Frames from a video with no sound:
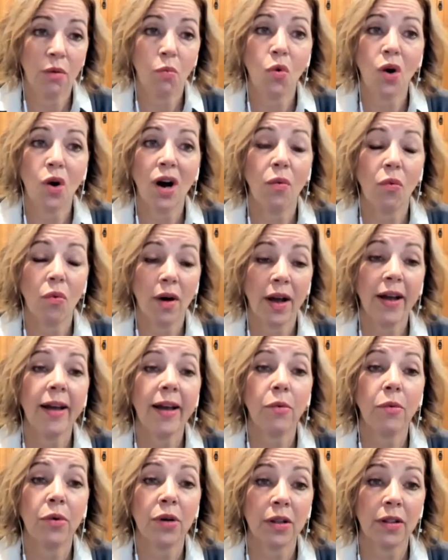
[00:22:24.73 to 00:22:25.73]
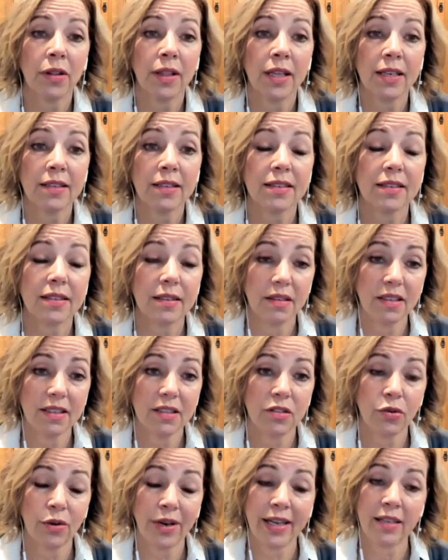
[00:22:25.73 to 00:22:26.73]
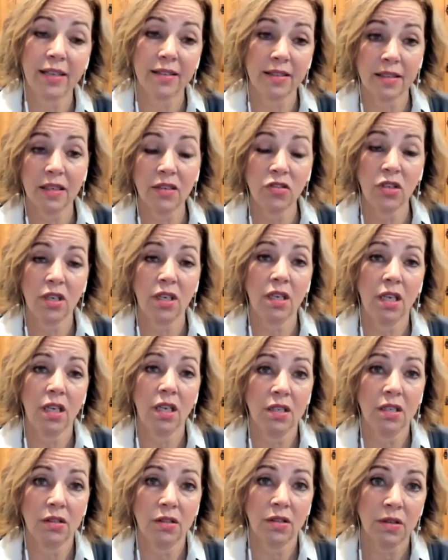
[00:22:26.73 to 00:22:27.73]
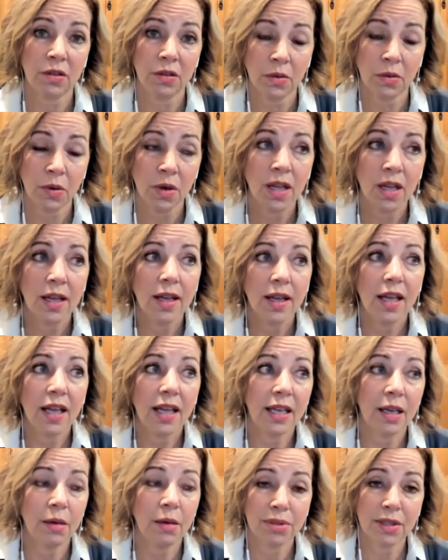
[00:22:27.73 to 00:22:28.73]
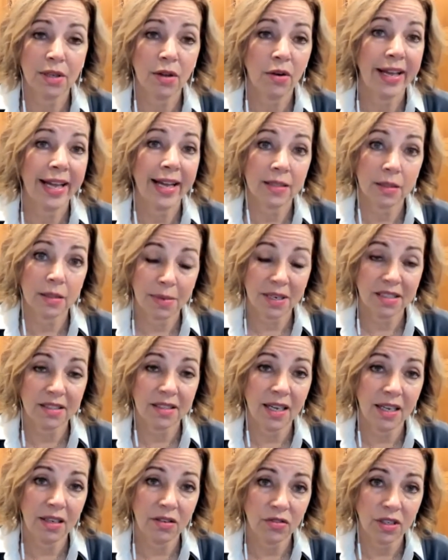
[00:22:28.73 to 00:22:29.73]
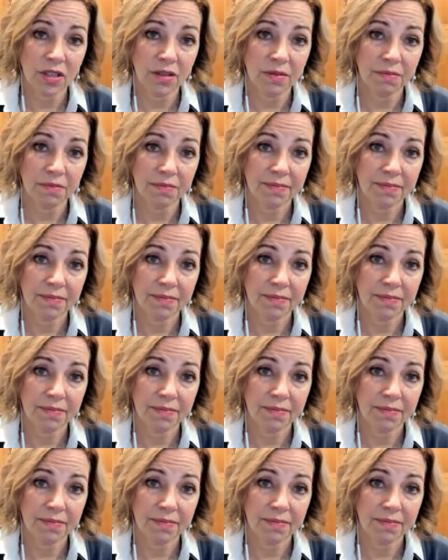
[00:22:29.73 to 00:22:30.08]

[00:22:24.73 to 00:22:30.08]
what way will this transition into employee expectation?